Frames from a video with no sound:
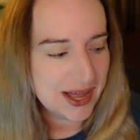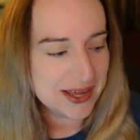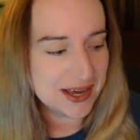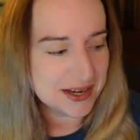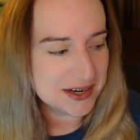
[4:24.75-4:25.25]

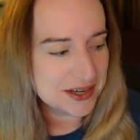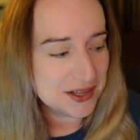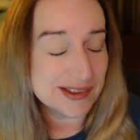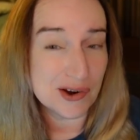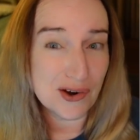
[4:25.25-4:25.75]
And
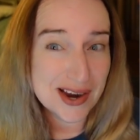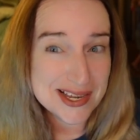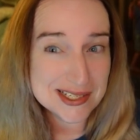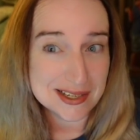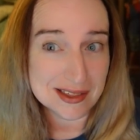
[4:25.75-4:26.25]
the
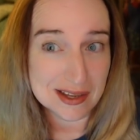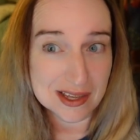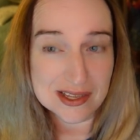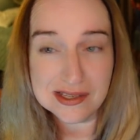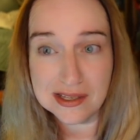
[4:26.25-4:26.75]
crazy thing
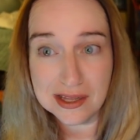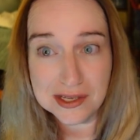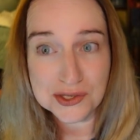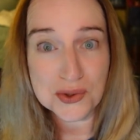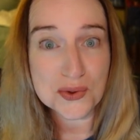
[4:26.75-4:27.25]
is
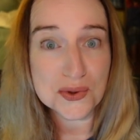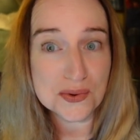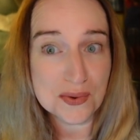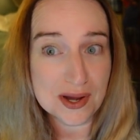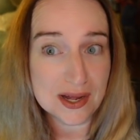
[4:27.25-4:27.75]
they
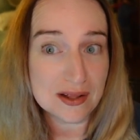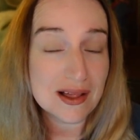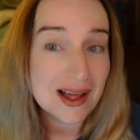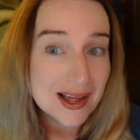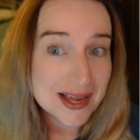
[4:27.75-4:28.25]
sold
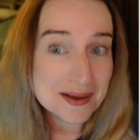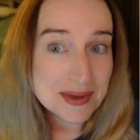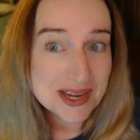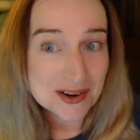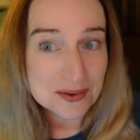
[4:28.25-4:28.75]
while I am
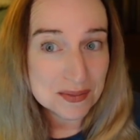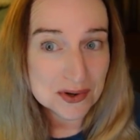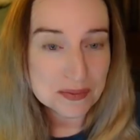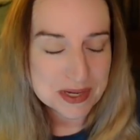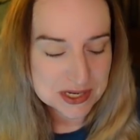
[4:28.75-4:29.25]
here in
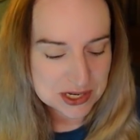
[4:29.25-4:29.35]
Myrtle Beach,